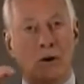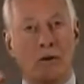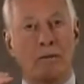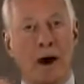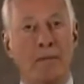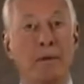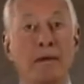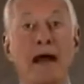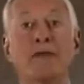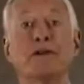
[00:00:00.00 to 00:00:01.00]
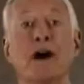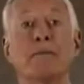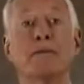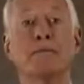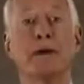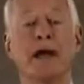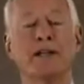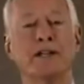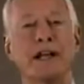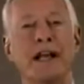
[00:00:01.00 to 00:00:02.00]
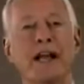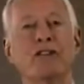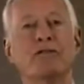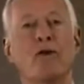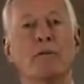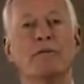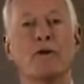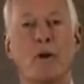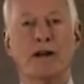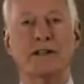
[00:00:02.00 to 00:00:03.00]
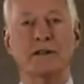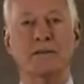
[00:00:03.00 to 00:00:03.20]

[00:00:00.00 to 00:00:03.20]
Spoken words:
or problem at the top of the page in the form of a question.